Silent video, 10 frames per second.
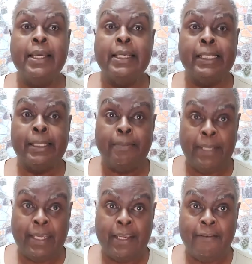
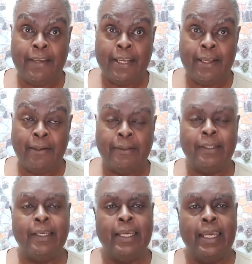Speaking of
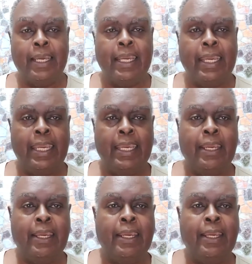videos,
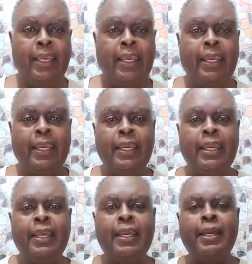
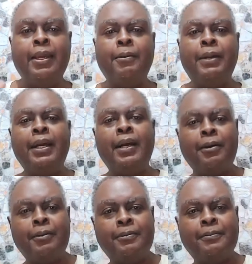here we
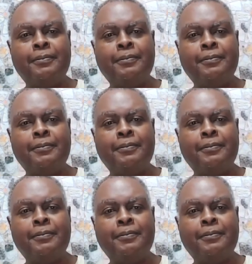go.